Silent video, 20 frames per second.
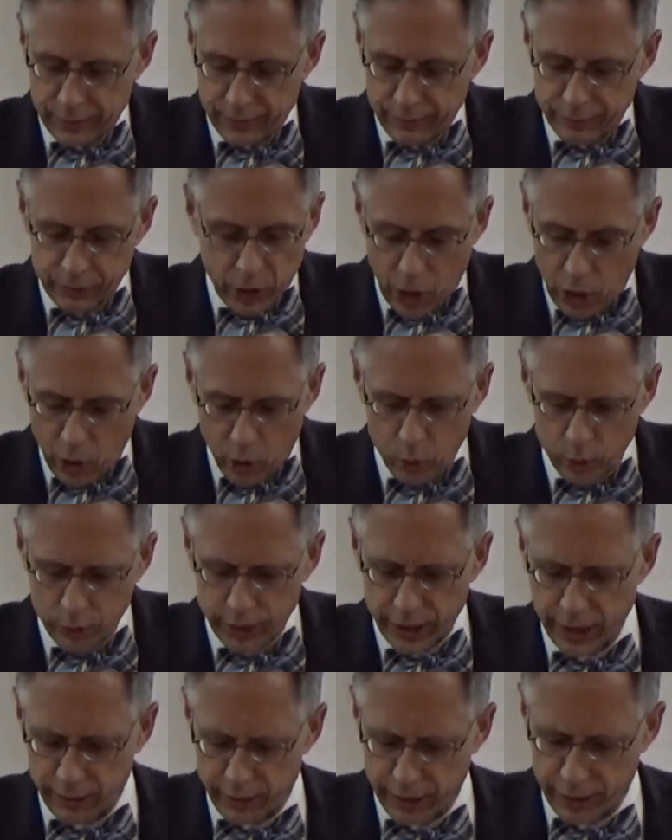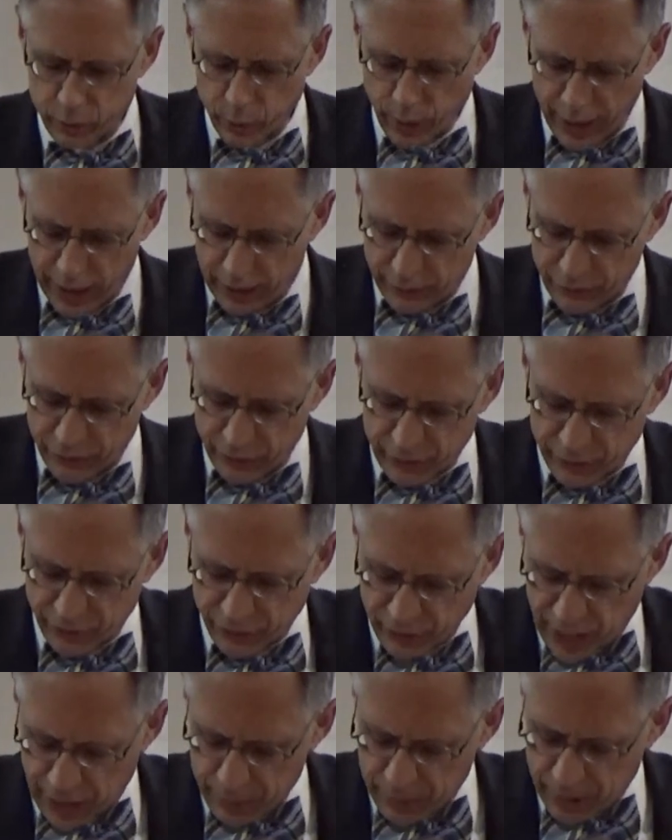Go, carry grain for the
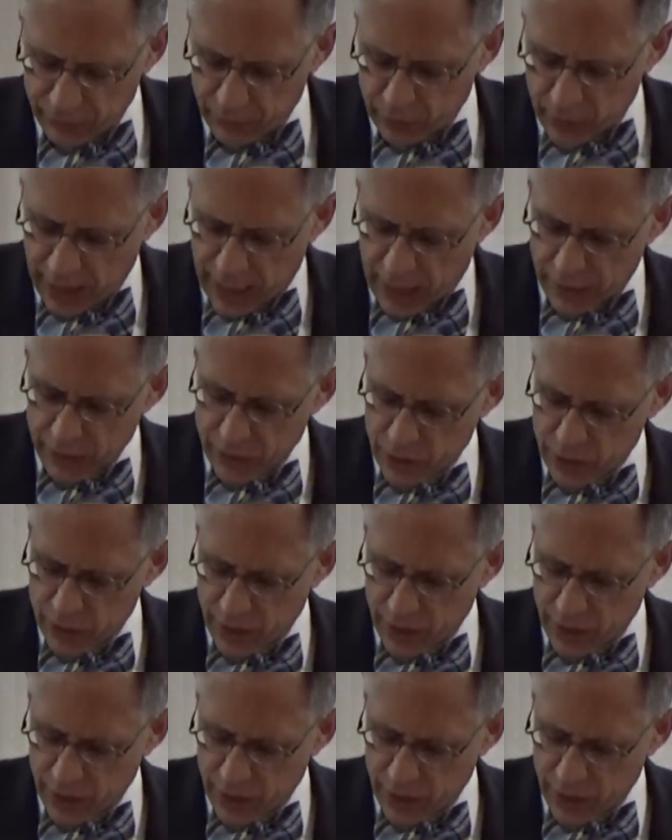famine of your houses